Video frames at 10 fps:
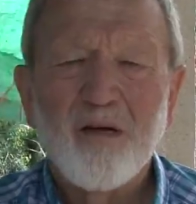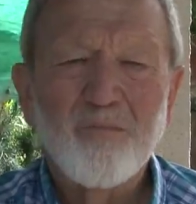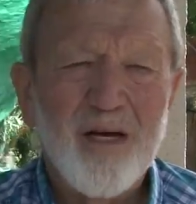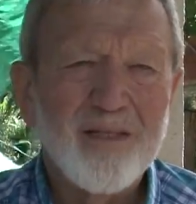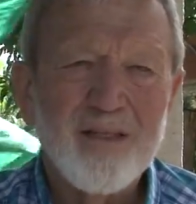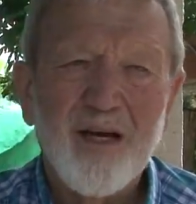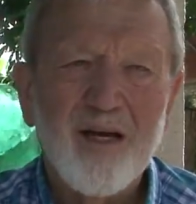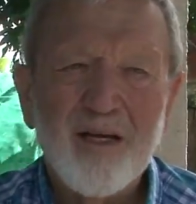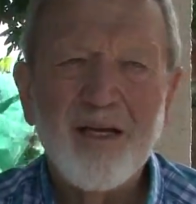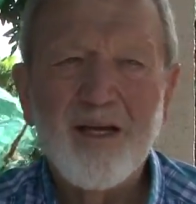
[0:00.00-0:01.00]
but
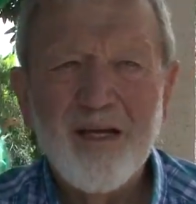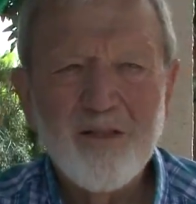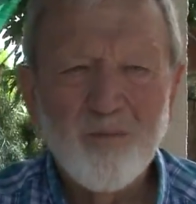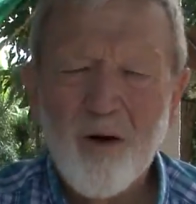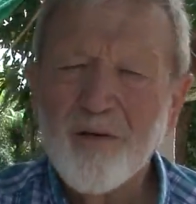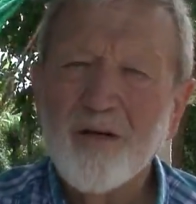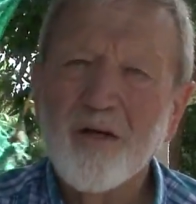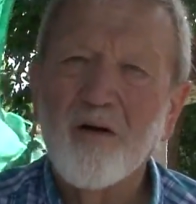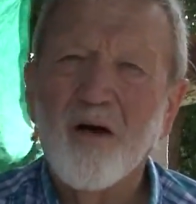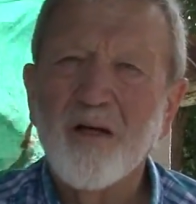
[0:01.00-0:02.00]
it's probably going to
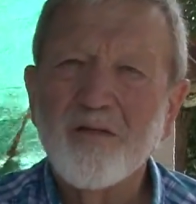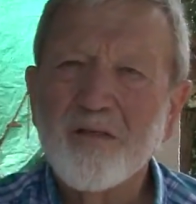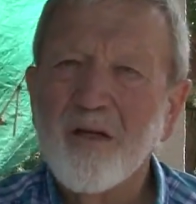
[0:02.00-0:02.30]
cost